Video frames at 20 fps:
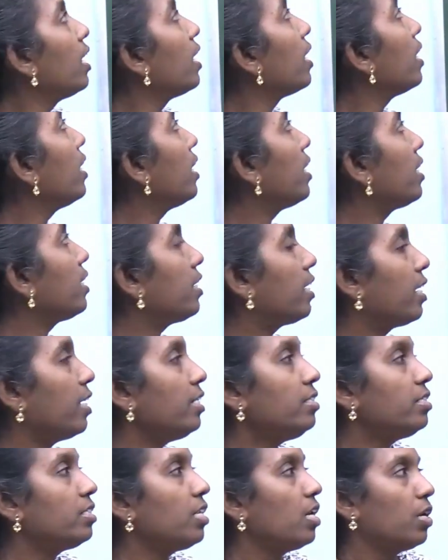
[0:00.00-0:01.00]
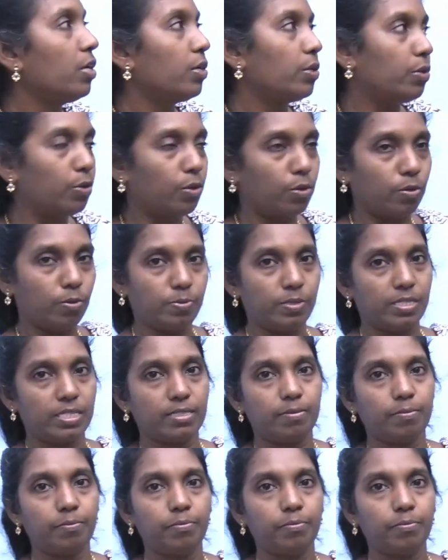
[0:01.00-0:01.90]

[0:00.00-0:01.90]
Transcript: linkage groups.